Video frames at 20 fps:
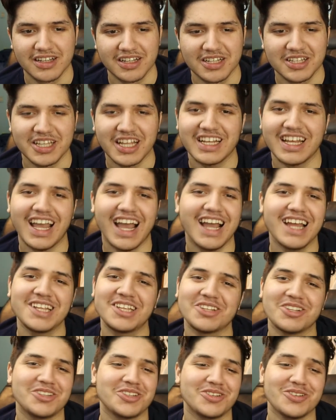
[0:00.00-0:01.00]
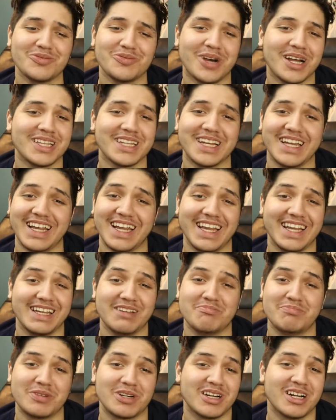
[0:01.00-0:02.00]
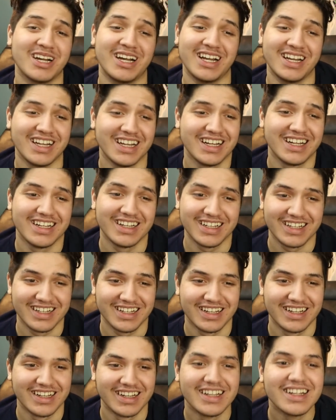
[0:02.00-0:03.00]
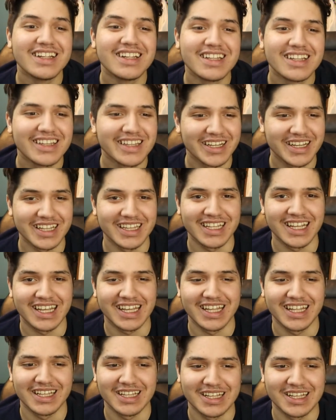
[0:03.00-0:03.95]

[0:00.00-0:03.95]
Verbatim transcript: He's like, I just don't want to eat, bro. Look at the kid.